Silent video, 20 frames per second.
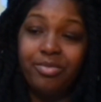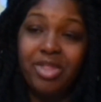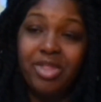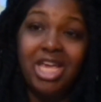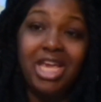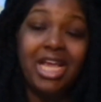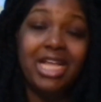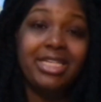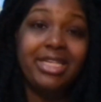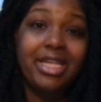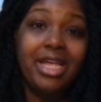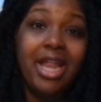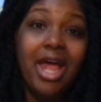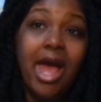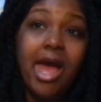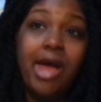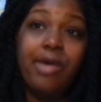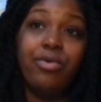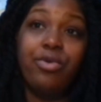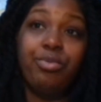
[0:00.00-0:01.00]
Like I said,
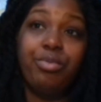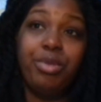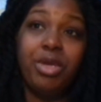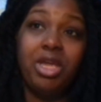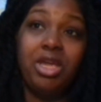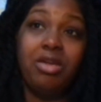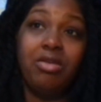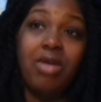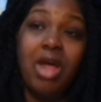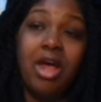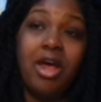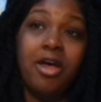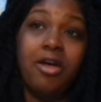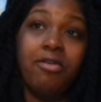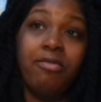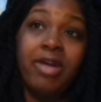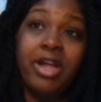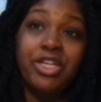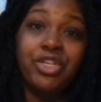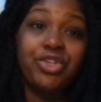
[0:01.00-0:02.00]
I will be
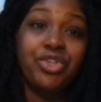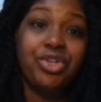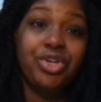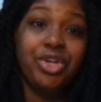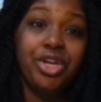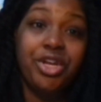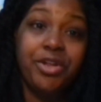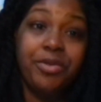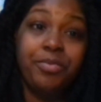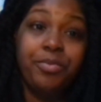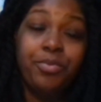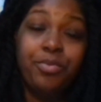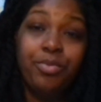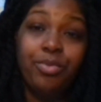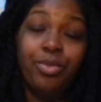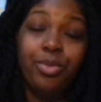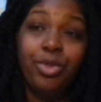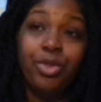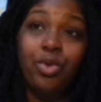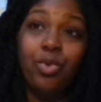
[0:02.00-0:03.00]
registering
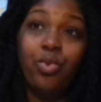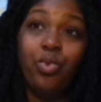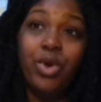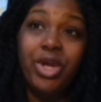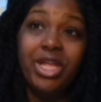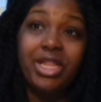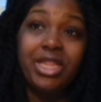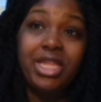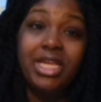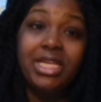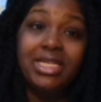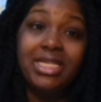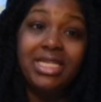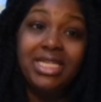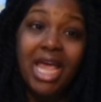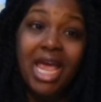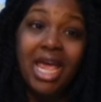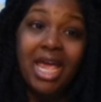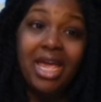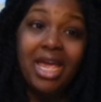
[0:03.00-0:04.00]
with
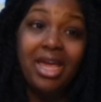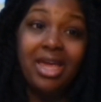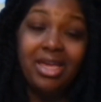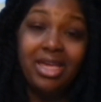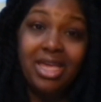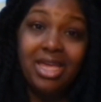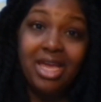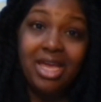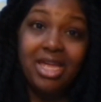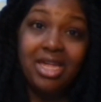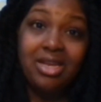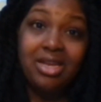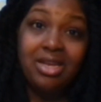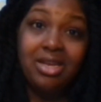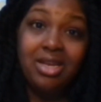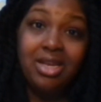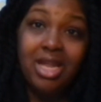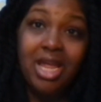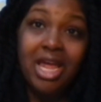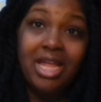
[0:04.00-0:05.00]
say again
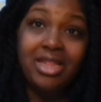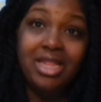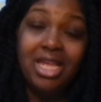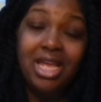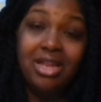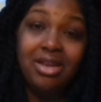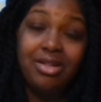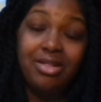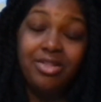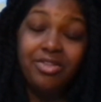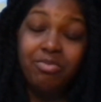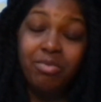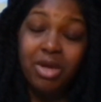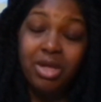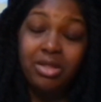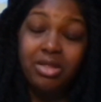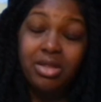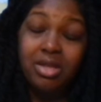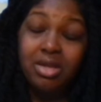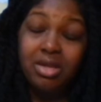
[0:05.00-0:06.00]
at the end of this
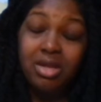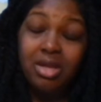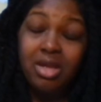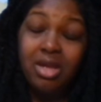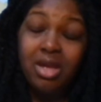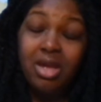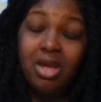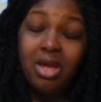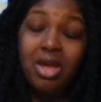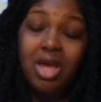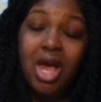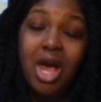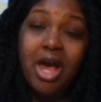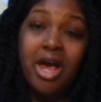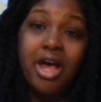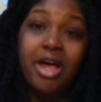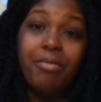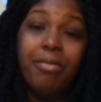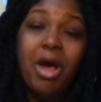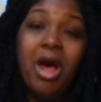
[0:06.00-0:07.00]
month.
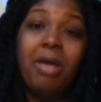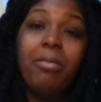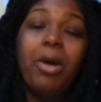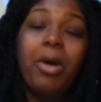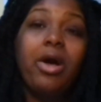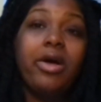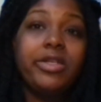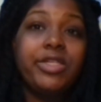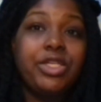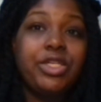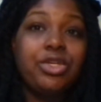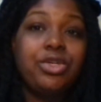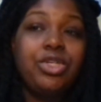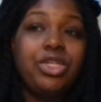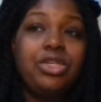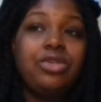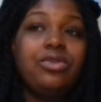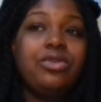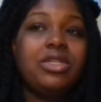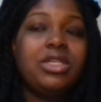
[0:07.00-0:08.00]
I'm also
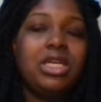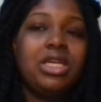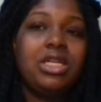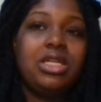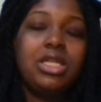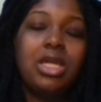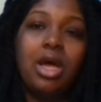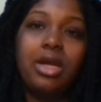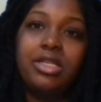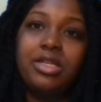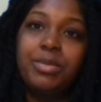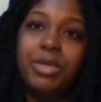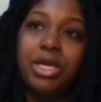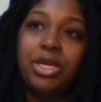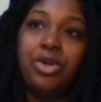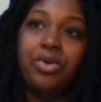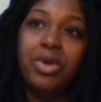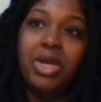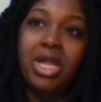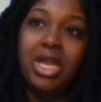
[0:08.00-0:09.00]
using Talk to Me in
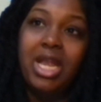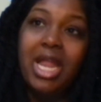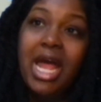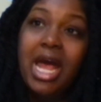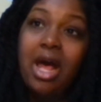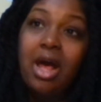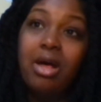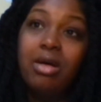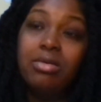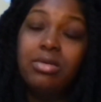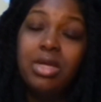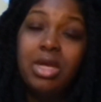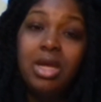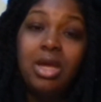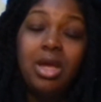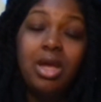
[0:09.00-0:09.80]
Korean Now.